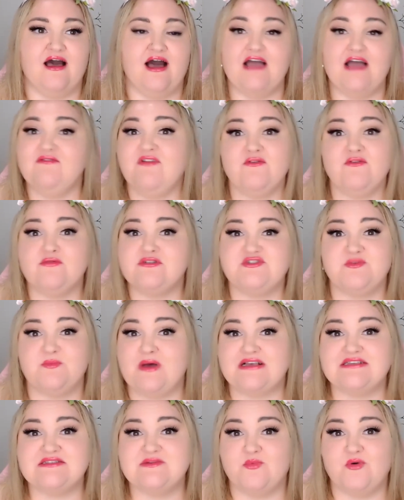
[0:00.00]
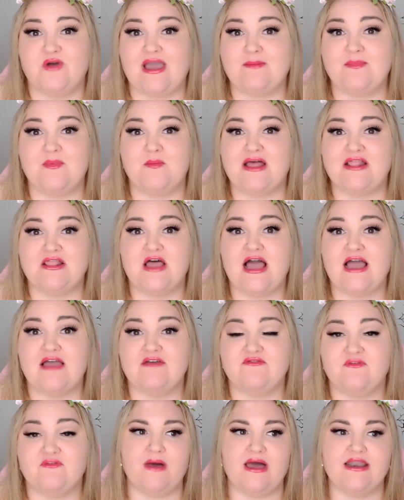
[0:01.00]
I've never watched a basketball game in my
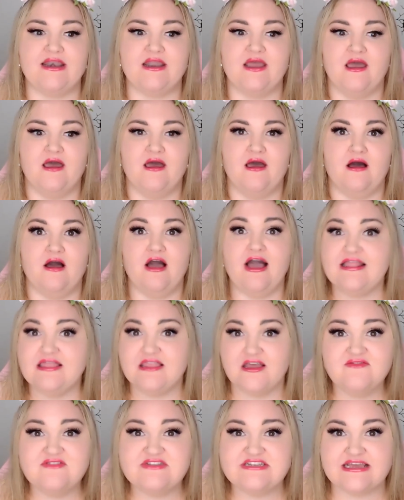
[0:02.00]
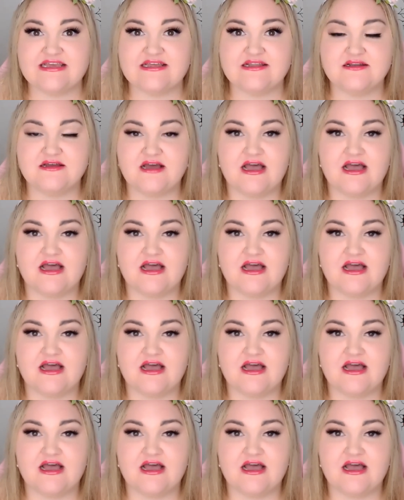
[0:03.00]
life, but I loved it.